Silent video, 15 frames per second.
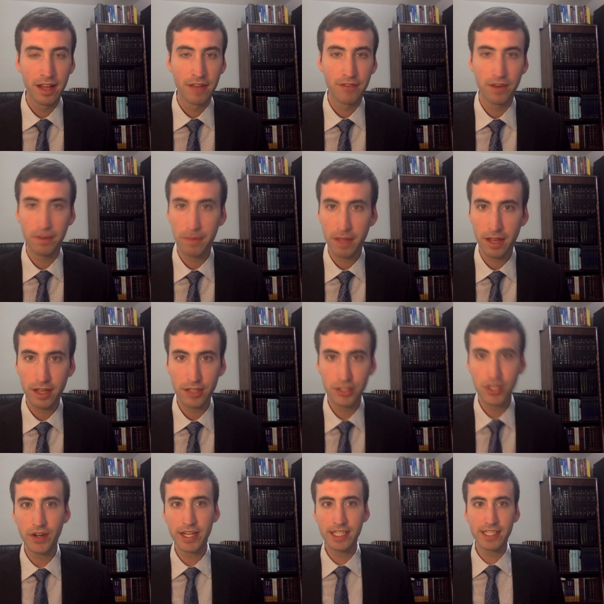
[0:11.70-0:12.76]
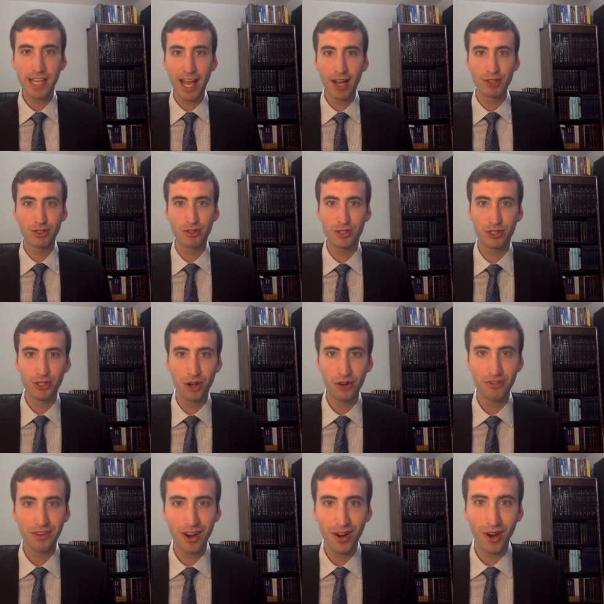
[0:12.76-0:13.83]
From the stirring sounds of the
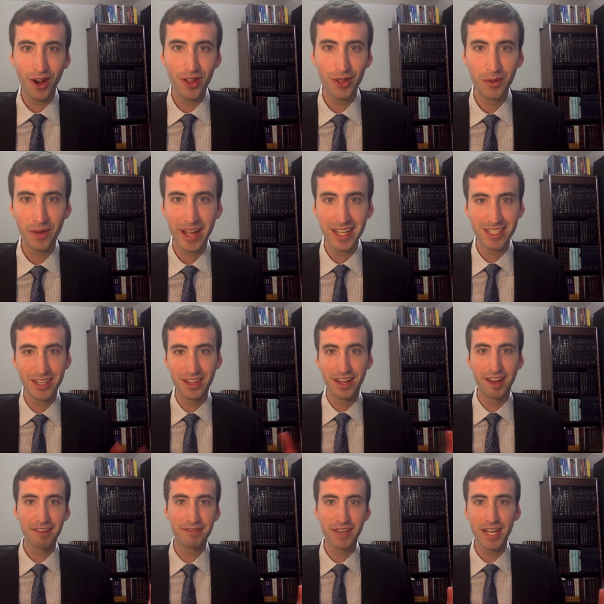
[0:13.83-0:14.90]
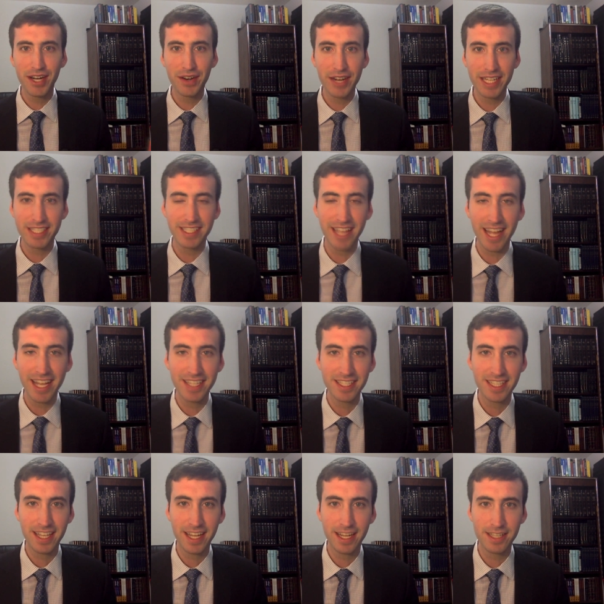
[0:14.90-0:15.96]
shofar all the way to the vigorous
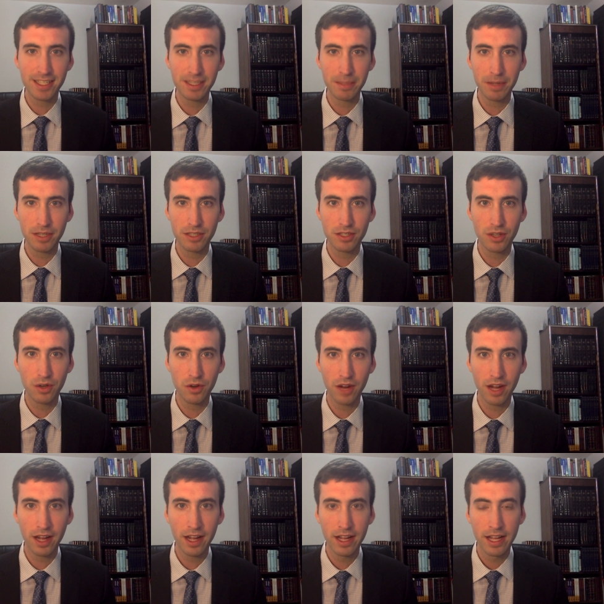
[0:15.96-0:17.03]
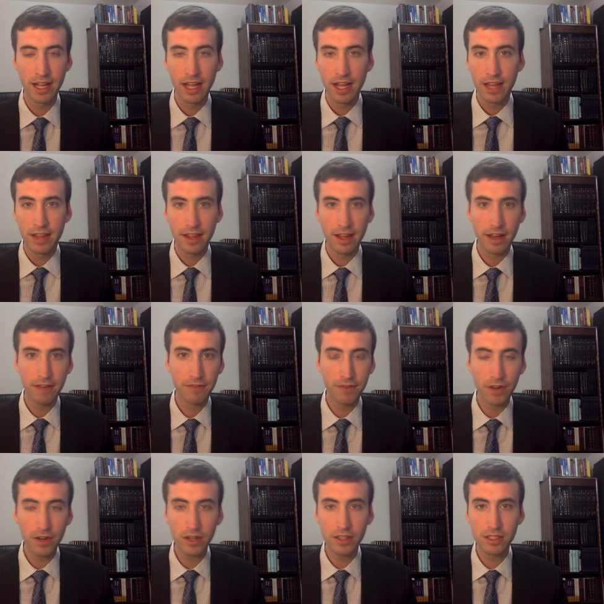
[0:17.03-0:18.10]
dancing on Simchas Torah, the
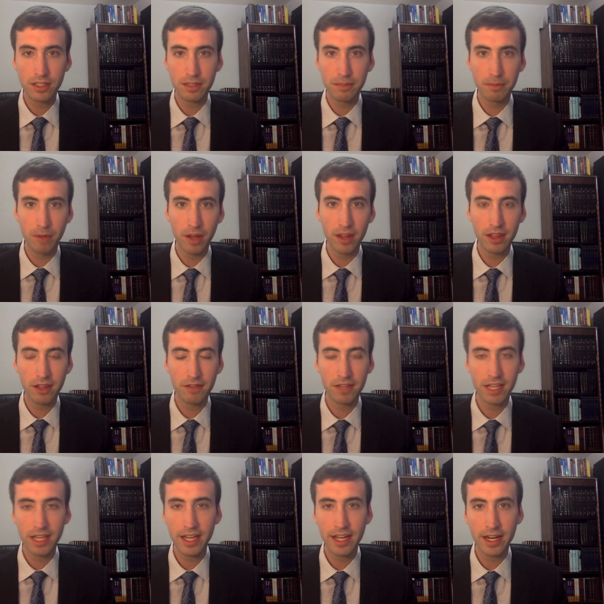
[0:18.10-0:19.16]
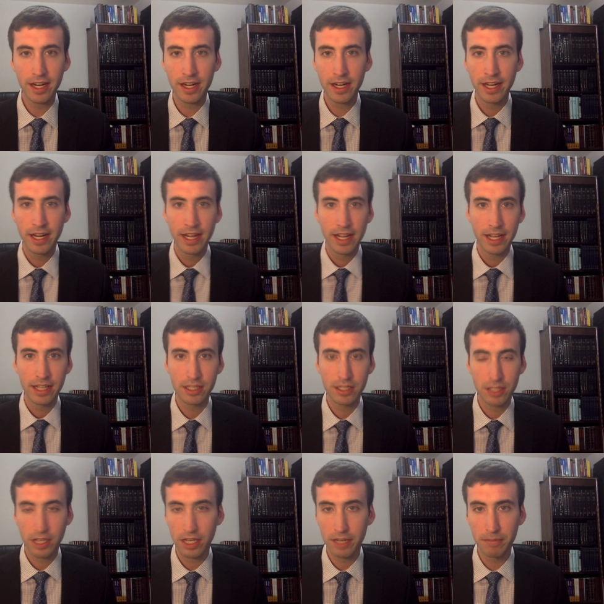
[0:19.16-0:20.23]
first month of the year is
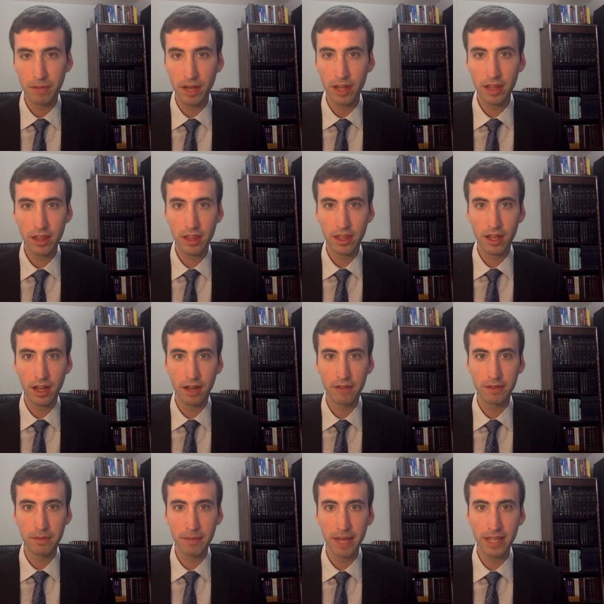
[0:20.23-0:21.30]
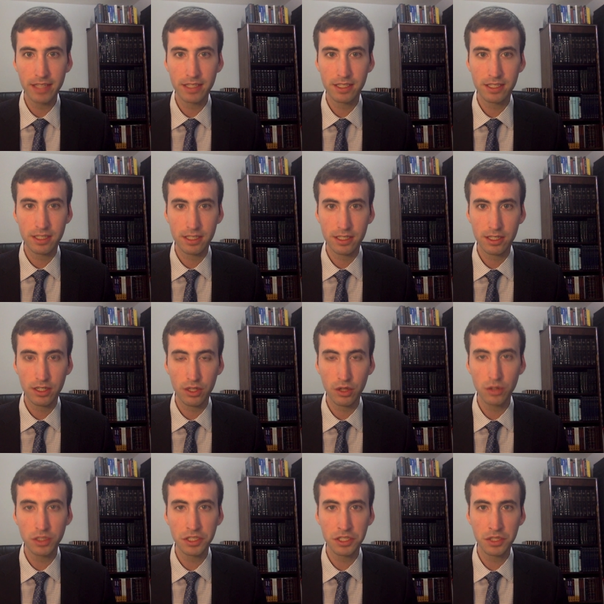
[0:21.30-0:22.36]
a month of immense
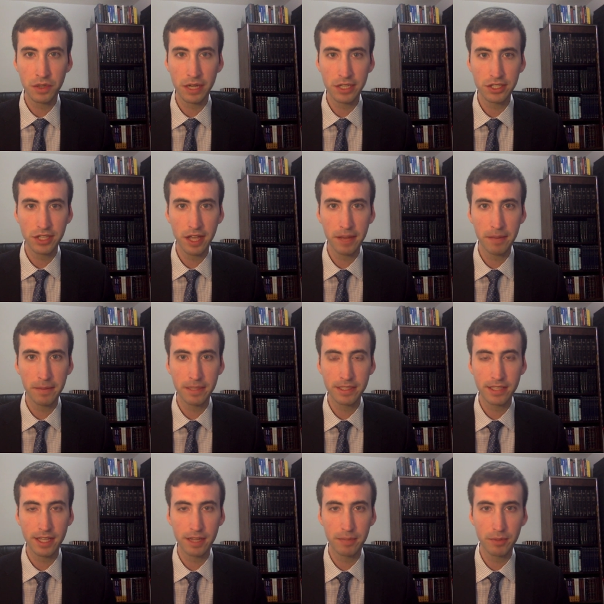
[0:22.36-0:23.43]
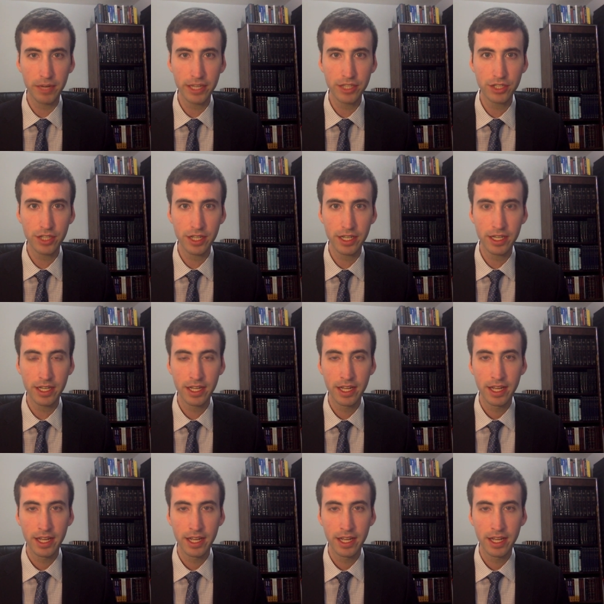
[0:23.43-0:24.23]
closeness to Hashem and celebration